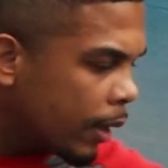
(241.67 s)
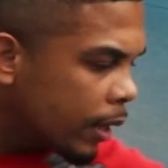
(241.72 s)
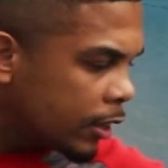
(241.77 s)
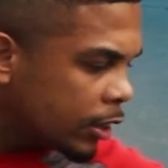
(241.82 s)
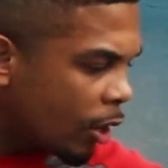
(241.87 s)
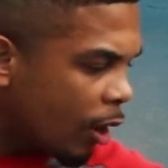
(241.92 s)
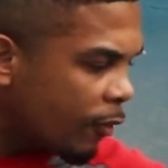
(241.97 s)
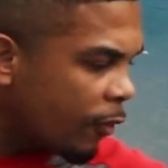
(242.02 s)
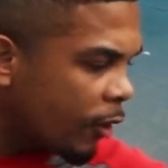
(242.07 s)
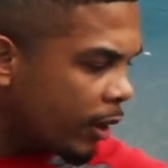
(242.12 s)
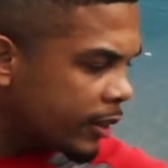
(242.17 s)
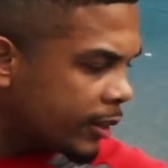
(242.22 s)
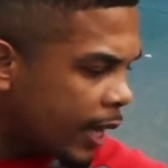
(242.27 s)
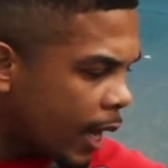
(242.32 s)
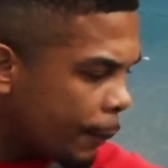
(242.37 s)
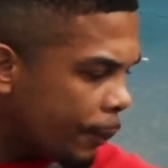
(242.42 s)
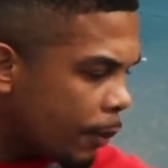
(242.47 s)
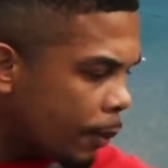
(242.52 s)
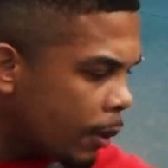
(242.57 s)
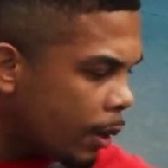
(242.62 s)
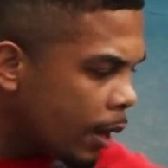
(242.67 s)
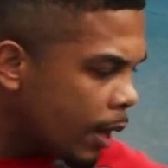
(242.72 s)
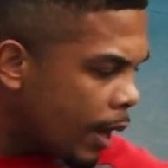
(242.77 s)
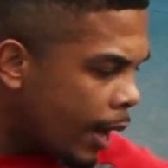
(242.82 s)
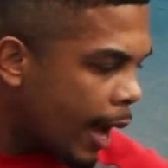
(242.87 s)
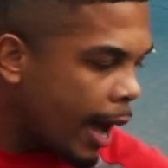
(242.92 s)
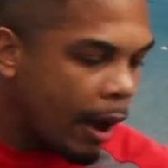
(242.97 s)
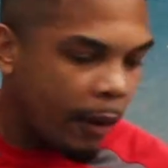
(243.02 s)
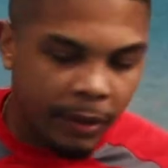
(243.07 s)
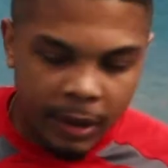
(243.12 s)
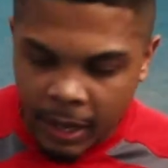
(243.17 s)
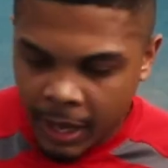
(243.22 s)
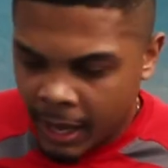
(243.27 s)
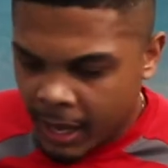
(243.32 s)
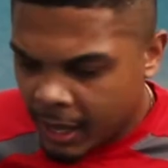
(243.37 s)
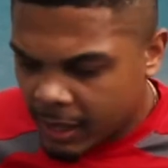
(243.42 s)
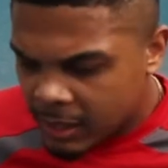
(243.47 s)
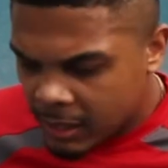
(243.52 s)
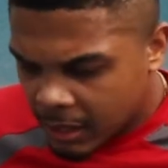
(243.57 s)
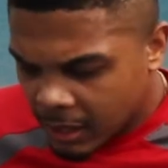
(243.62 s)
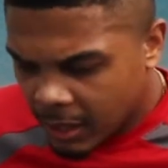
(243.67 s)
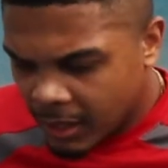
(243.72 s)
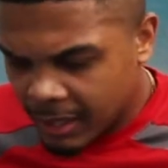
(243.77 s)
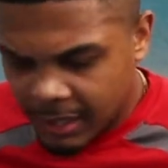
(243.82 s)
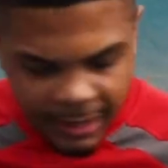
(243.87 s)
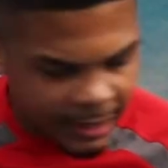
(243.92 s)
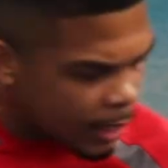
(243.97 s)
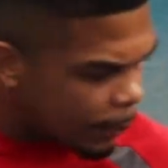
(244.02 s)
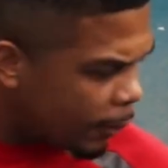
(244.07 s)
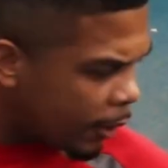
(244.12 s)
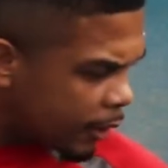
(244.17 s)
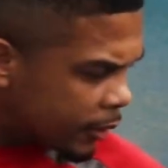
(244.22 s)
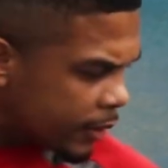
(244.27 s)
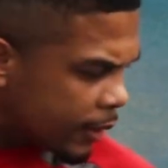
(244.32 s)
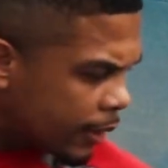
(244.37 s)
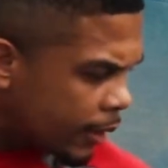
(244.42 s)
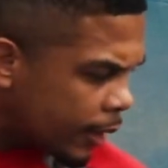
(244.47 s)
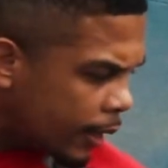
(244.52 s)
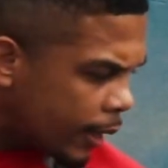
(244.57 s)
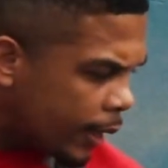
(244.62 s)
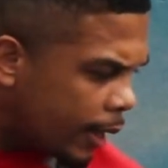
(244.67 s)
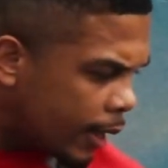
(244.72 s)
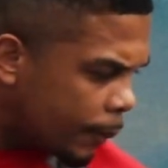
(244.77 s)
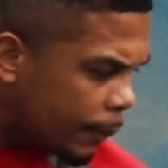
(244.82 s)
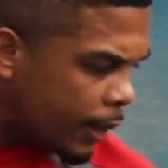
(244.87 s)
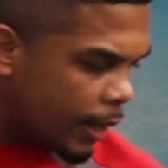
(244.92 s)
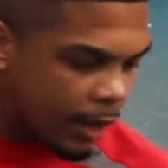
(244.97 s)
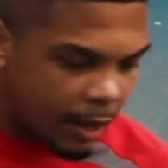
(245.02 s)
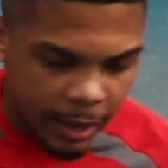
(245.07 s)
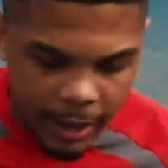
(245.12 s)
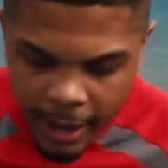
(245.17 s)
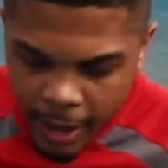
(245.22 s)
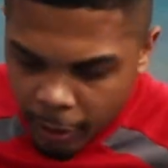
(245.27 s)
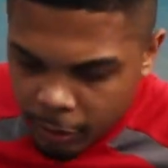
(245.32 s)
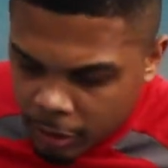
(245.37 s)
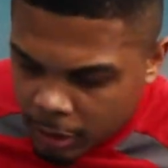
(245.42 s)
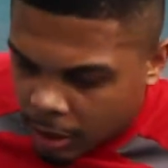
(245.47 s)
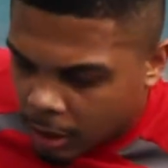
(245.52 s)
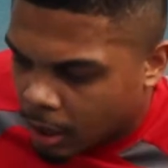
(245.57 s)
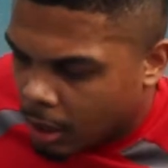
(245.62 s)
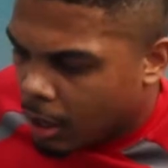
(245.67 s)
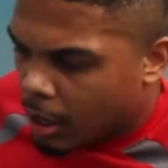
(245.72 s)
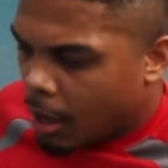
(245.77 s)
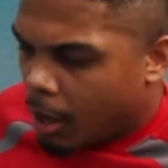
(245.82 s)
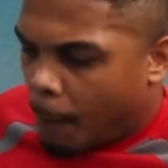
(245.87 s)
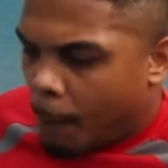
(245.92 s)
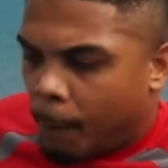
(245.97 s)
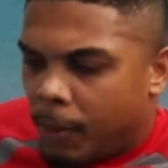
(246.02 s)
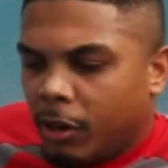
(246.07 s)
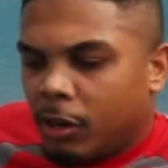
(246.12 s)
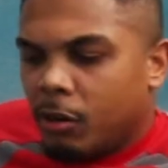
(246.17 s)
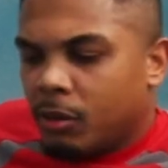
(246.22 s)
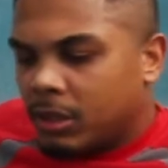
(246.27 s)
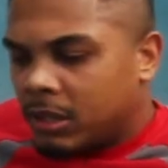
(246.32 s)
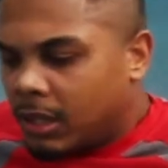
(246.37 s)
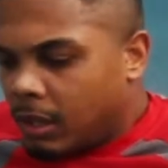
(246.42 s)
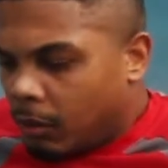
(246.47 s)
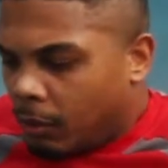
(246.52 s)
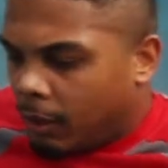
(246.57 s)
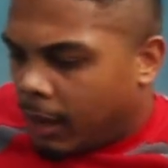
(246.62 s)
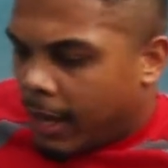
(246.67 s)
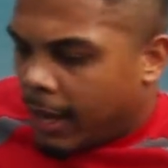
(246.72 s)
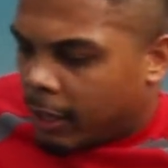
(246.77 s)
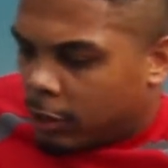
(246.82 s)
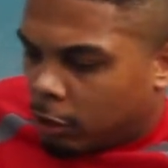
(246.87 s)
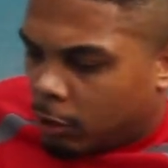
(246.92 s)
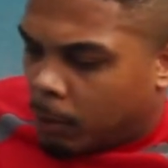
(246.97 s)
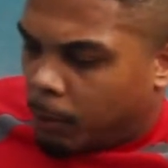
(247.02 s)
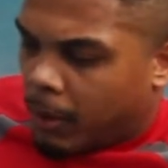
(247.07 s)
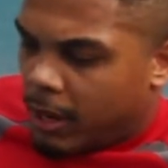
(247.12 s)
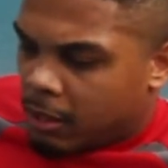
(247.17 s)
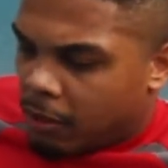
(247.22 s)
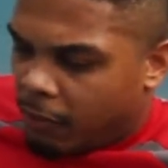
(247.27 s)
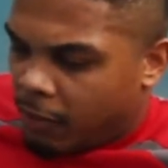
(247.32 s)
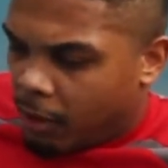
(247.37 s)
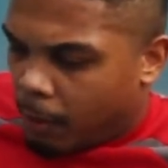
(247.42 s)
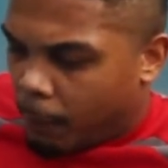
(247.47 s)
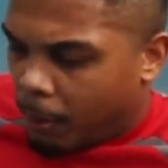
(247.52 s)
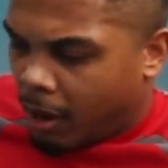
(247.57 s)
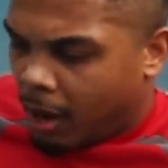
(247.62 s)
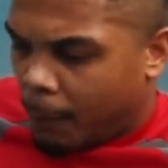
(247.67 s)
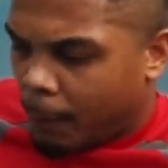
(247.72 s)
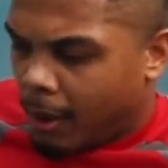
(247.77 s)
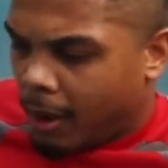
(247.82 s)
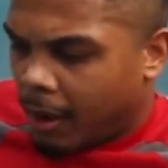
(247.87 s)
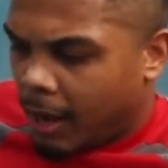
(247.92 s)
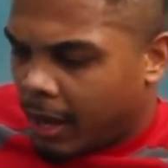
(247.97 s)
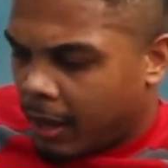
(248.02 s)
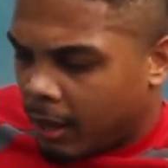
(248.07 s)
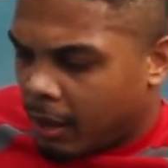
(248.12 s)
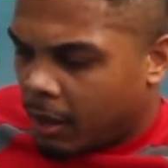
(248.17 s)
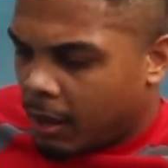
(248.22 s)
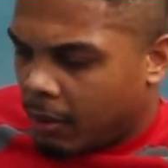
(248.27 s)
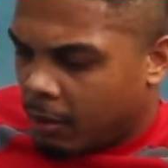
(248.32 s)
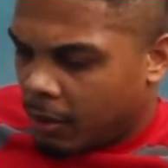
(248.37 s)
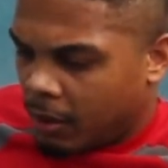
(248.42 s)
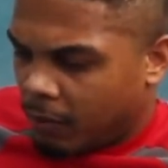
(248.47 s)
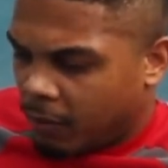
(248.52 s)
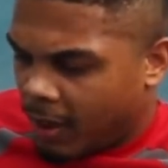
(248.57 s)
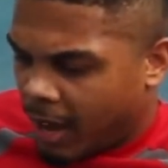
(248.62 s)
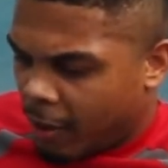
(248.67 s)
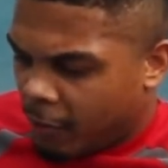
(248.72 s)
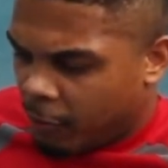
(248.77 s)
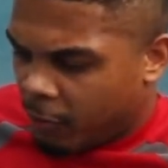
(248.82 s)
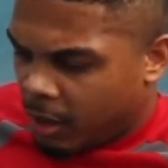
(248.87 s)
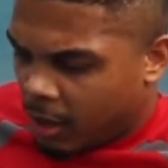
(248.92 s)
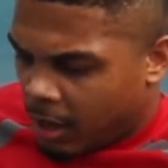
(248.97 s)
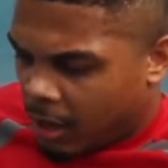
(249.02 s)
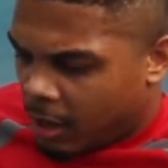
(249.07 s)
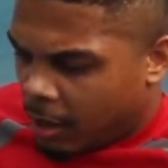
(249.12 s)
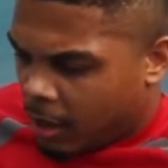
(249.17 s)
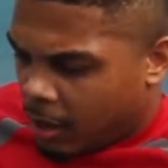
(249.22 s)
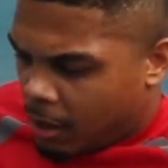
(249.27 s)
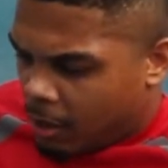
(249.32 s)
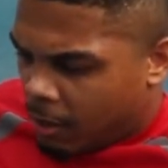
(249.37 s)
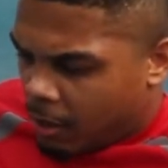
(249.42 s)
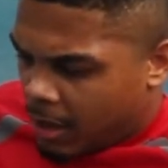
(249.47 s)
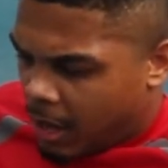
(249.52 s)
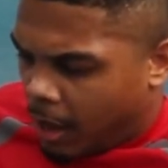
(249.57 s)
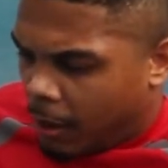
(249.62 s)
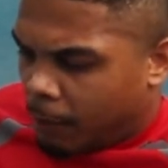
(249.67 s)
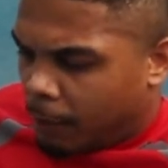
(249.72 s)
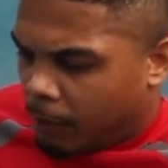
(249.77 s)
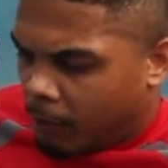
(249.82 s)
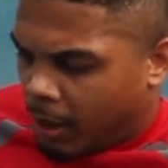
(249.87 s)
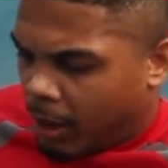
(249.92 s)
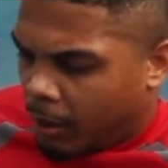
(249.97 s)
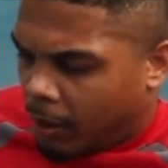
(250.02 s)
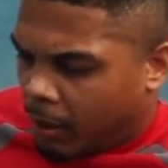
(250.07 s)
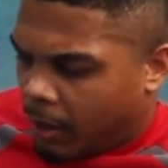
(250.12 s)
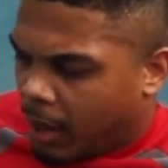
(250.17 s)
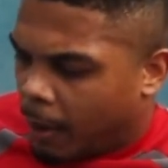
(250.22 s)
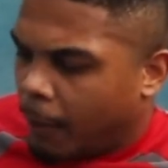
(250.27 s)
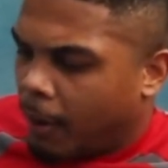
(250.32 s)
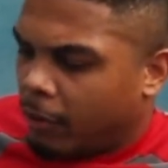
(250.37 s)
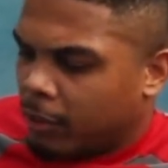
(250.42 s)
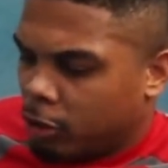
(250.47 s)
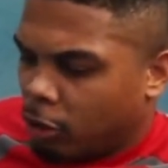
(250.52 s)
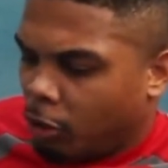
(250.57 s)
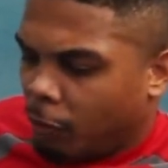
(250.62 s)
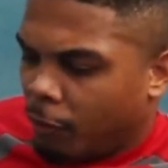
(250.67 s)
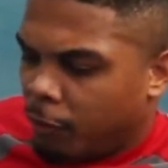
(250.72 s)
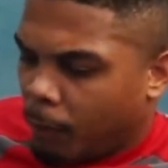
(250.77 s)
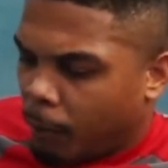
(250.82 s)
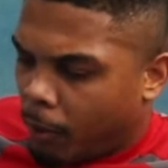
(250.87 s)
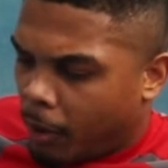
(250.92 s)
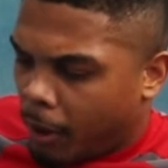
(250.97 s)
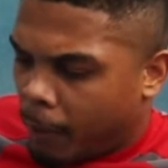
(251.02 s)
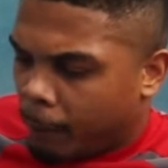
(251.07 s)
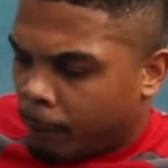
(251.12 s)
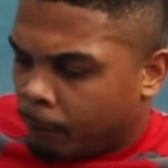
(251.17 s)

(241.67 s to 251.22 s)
So for example, out and ins is similar to the in and outs. We're gonna do single legs. So spread your feet apart about like five, yeah, right, yeah, about shoulder width apart.